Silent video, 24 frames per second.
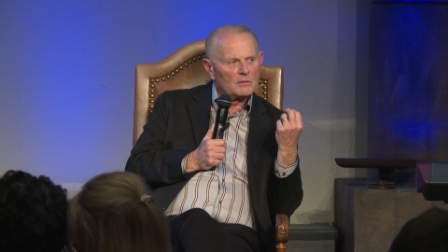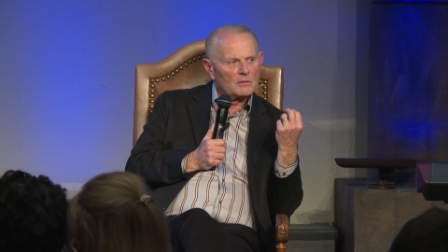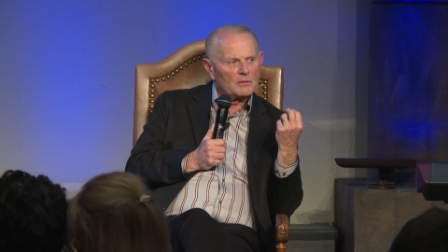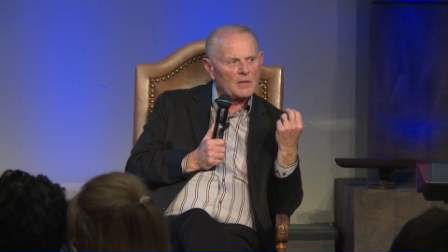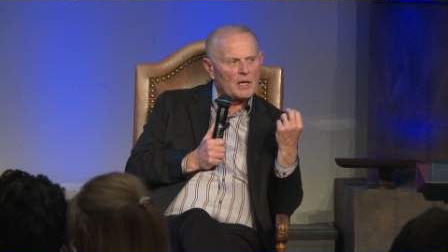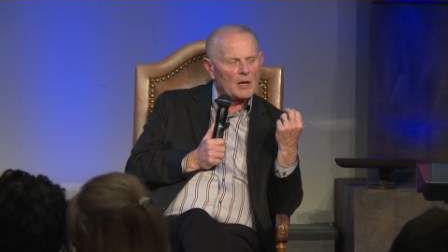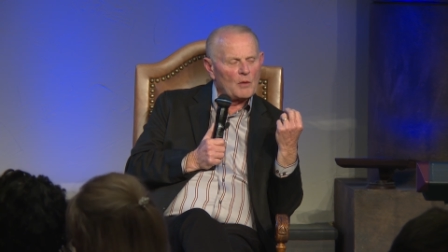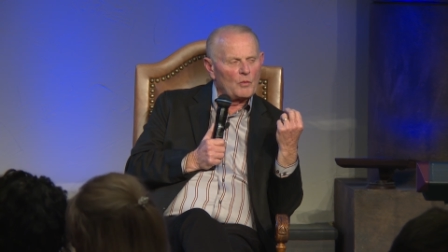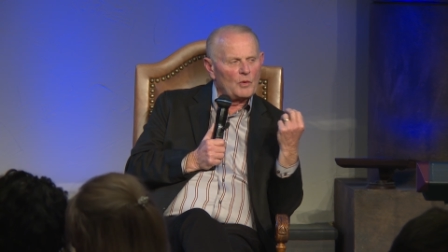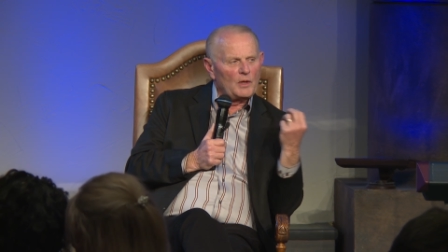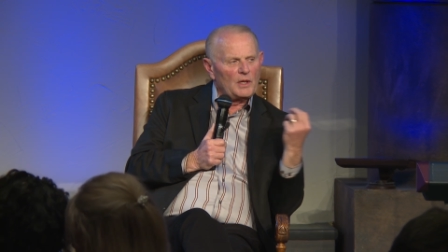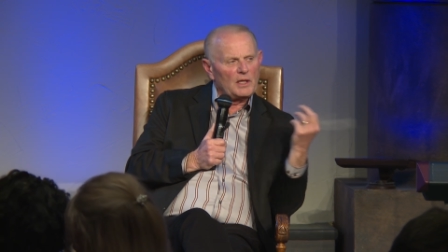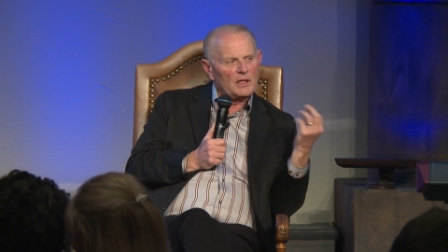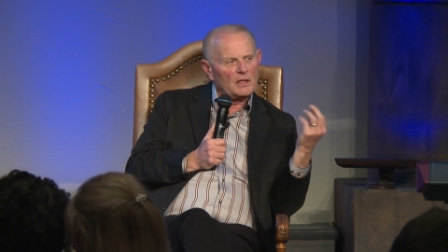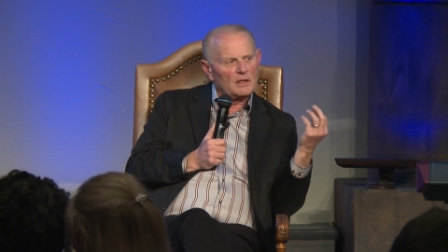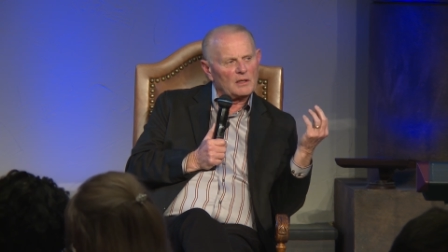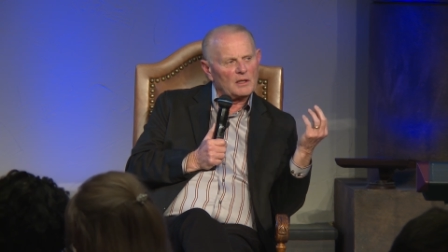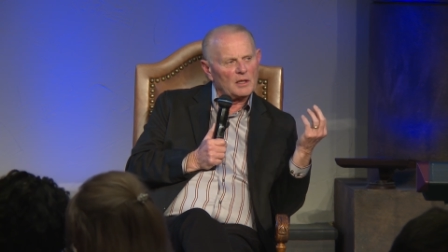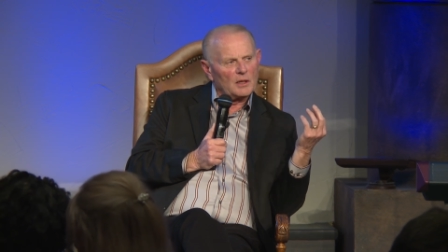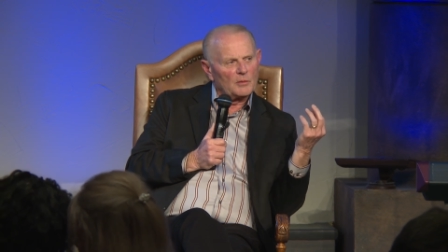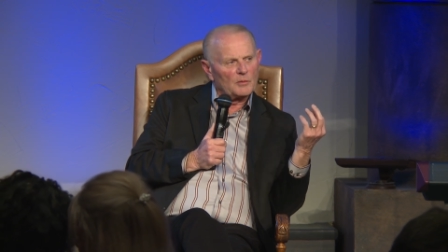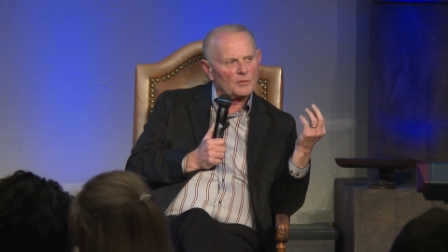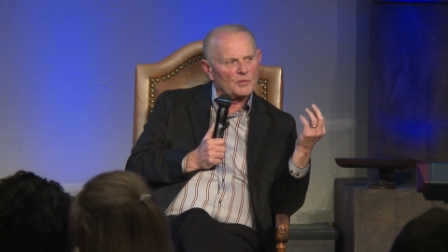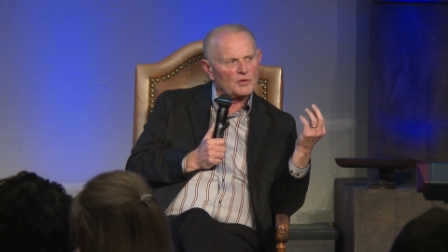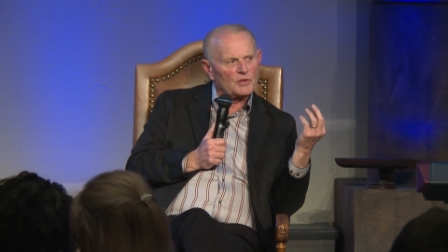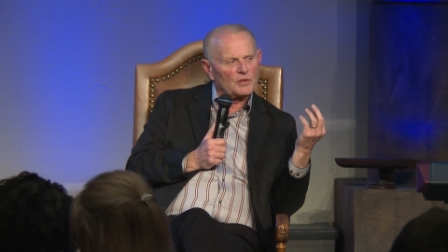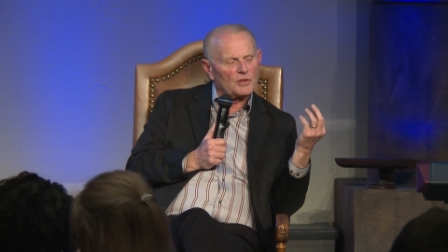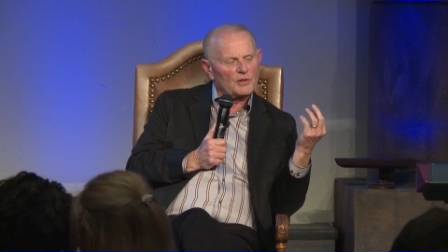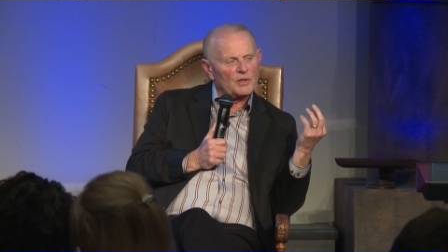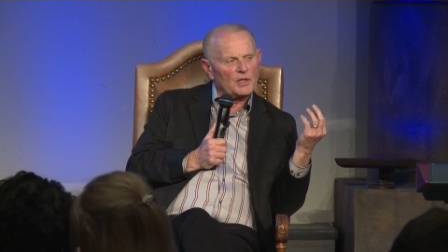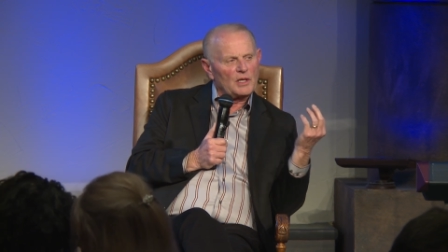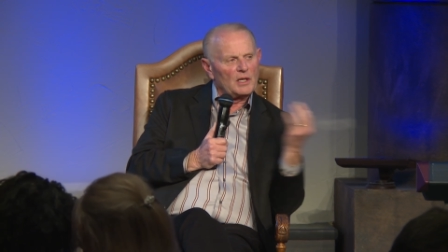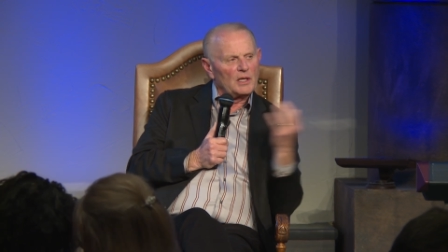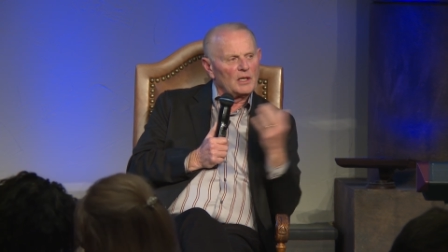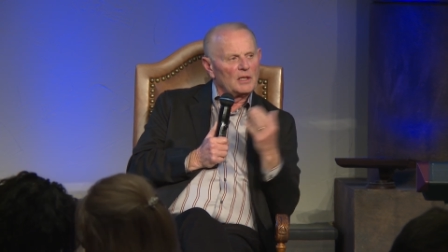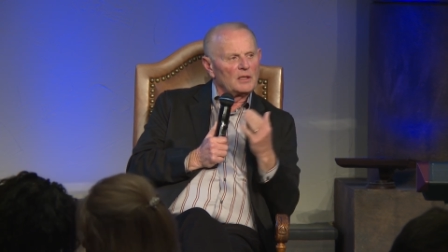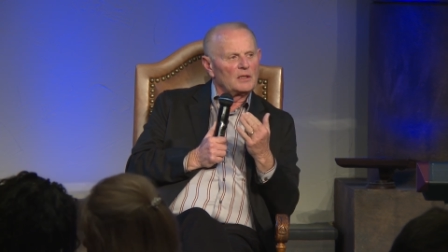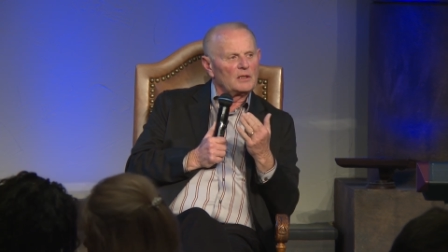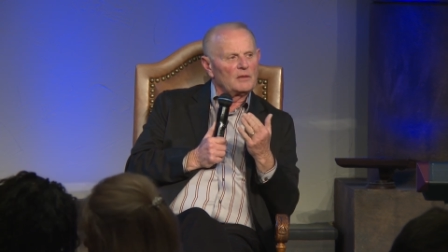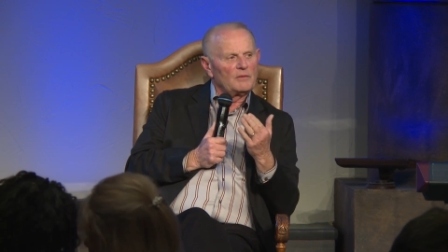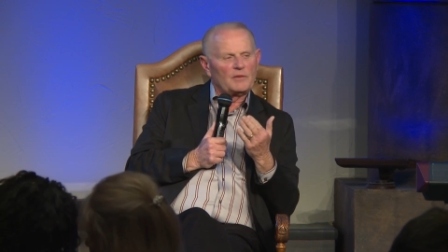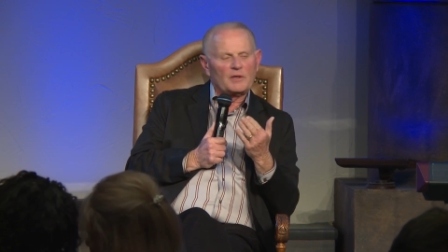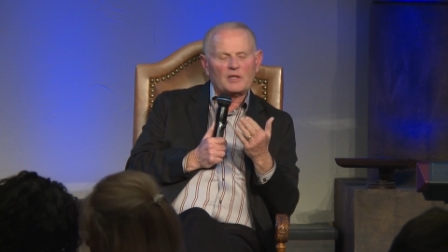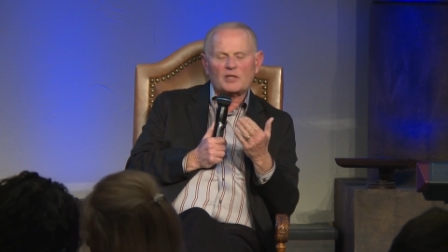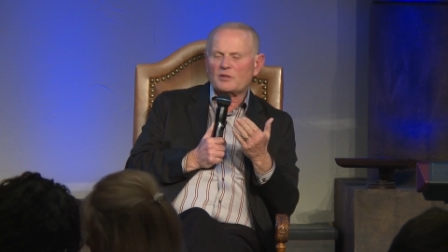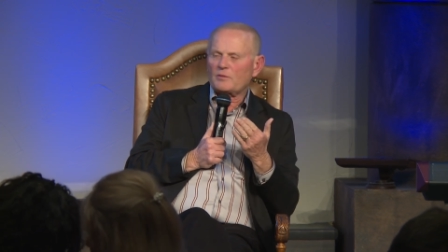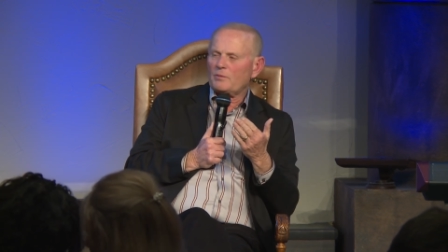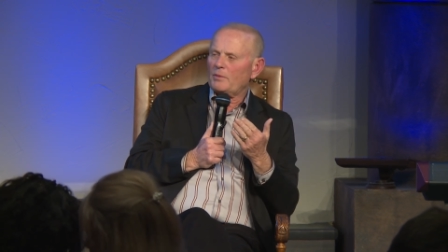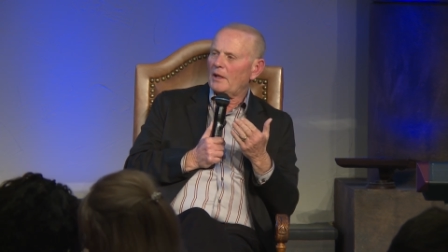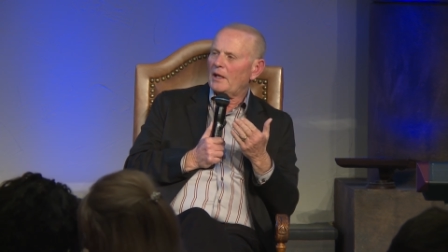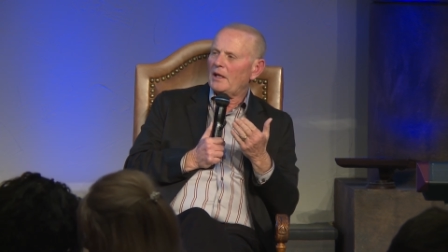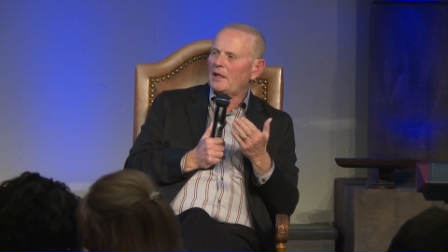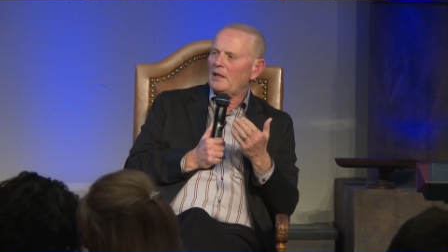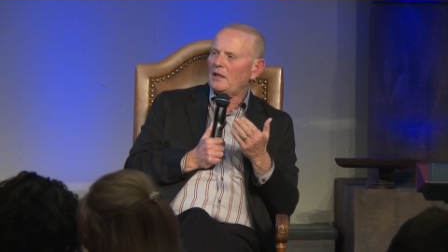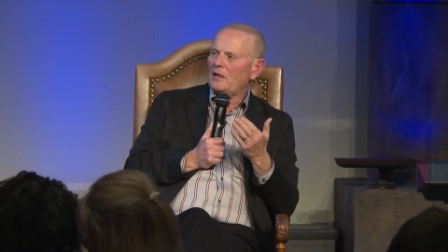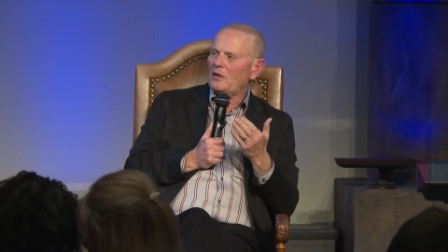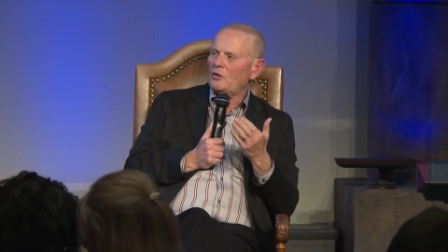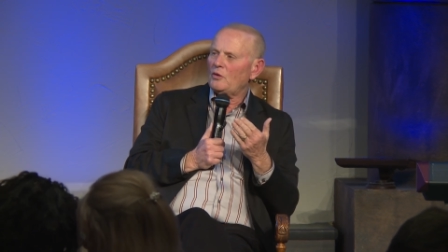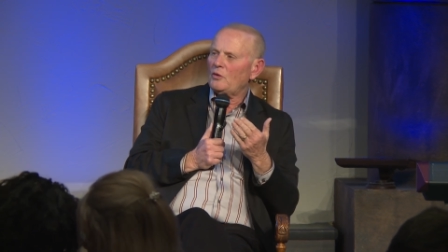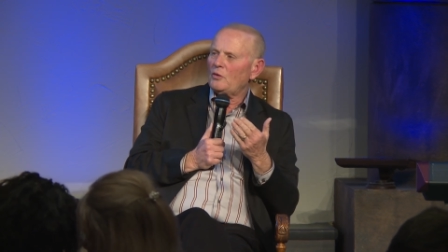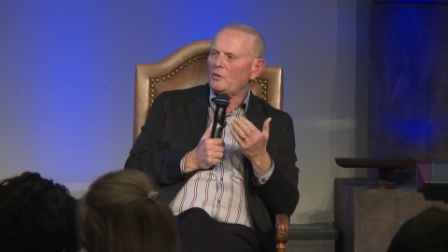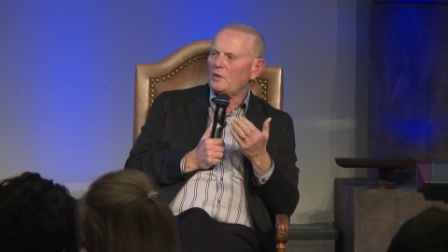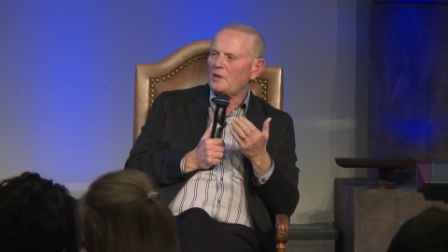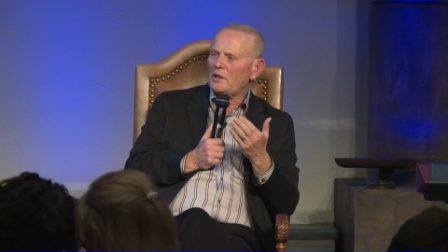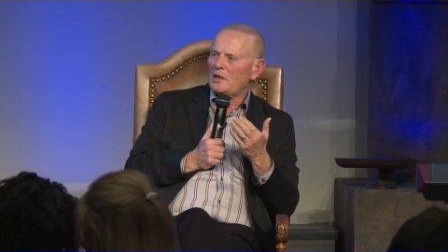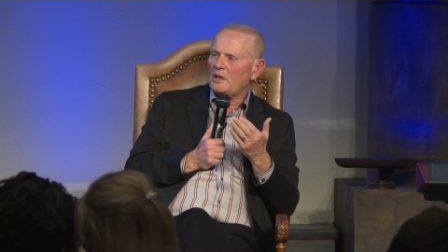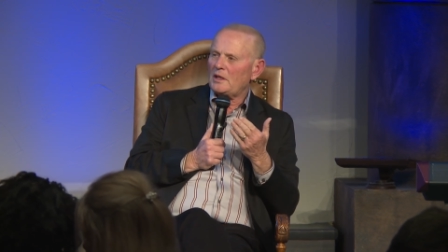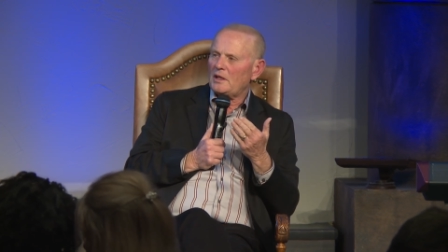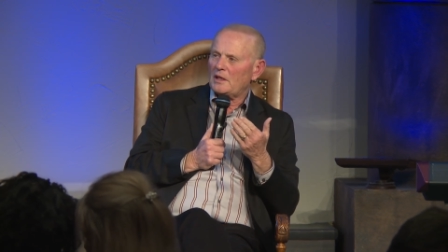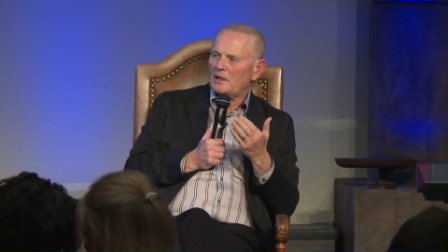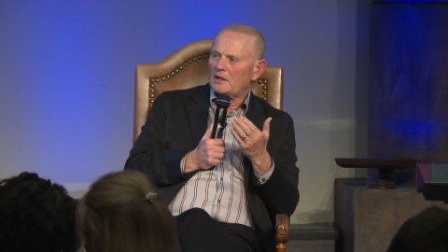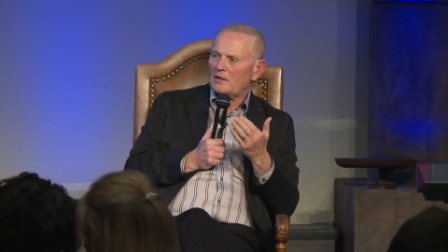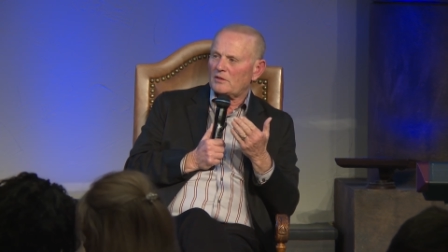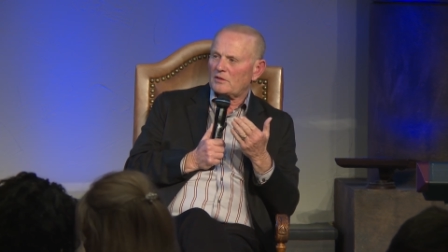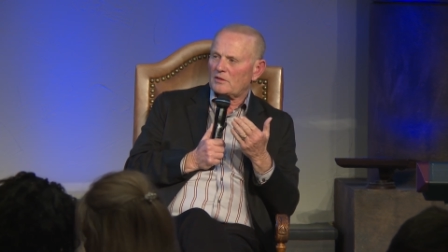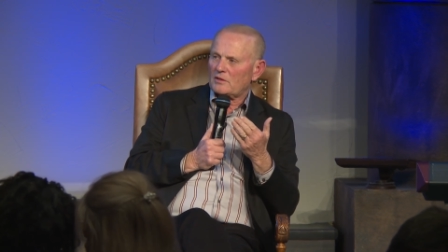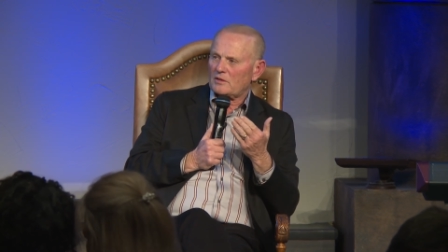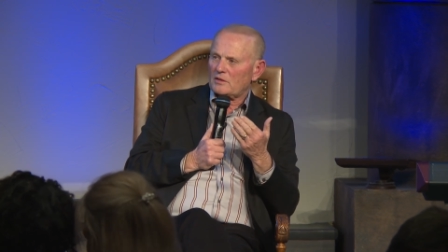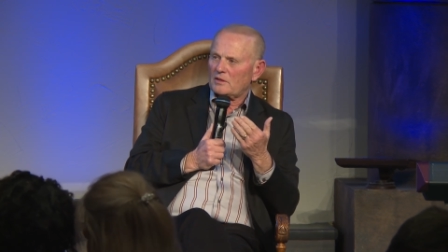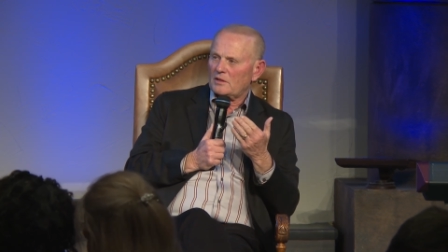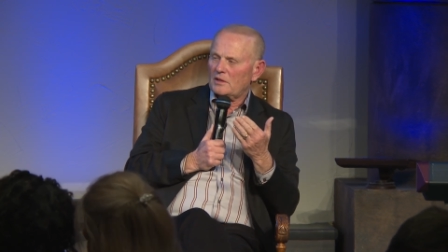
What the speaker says: that when he comes to the end of explaining who he is,